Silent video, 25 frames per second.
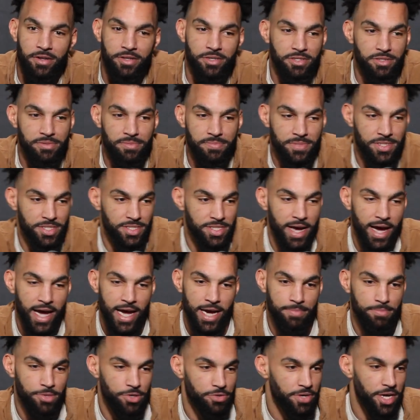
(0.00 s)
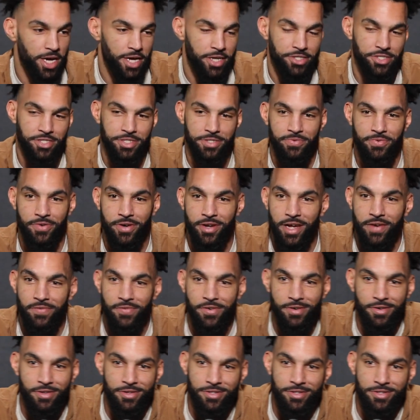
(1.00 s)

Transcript: There's time, location, whatever.